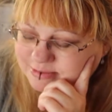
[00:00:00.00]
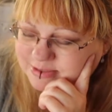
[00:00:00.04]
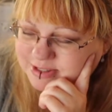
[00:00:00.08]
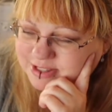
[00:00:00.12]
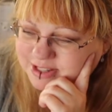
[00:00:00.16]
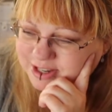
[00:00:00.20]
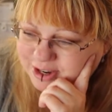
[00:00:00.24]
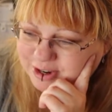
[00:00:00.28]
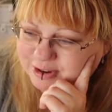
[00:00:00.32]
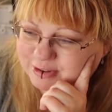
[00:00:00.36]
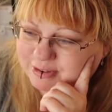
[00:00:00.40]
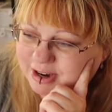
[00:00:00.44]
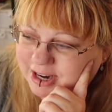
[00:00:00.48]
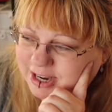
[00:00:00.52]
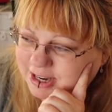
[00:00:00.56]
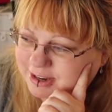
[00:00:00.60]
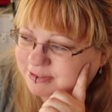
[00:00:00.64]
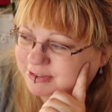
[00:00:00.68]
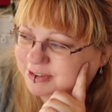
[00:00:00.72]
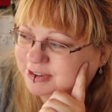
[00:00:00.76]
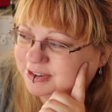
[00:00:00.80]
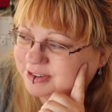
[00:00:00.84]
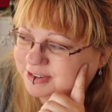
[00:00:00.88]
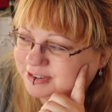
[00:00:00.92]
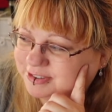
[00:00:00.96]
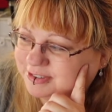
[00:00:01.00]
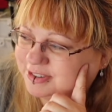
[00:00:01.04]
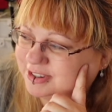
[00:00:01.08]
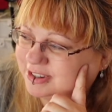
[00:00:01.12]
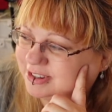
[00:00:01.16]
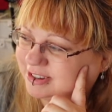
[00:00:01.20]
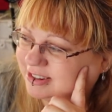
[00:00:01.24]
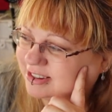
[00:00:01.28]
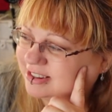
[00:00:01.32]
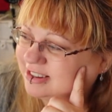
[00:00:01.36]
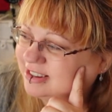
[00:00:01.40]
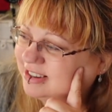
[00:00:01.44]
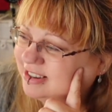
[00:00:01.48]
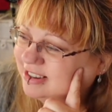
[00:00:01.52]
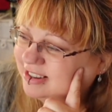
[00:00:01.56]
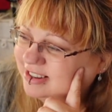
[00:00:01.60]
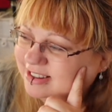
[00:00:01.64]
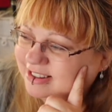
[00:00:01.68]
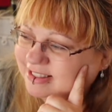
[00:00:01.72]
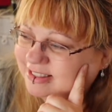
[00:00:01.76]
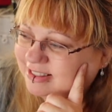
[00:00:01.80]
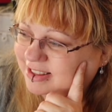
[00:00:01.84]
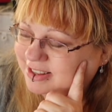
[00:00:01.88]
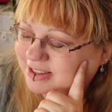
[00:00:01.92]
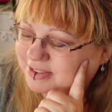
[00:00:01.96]
So grateful for
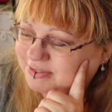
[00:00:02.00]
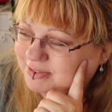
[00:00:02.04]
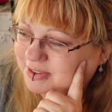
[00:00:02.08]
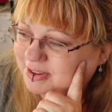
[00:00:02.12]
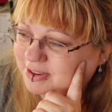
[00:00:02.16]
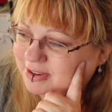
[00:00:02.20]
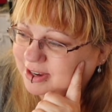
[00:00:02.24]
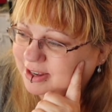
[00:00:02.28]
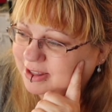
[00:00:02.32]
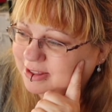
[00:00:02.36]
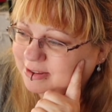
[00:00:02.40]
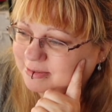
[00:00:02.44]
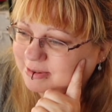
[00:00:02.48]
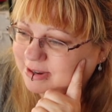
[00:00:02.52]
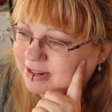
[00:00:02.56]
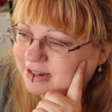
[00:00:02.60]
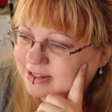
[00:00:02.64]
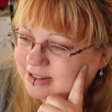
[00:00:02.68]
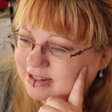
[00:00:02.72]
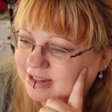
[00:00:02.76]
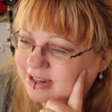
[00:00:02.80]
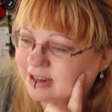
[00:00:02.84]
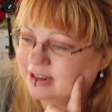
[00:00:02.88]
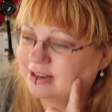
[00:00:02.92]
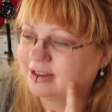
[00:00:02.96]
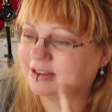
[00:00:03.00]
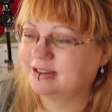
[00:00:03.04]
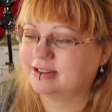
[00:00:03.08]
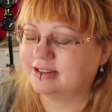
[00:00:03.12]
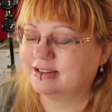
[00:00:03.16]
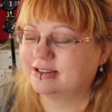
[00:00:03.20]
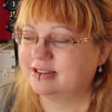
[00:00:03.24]
this view out the window.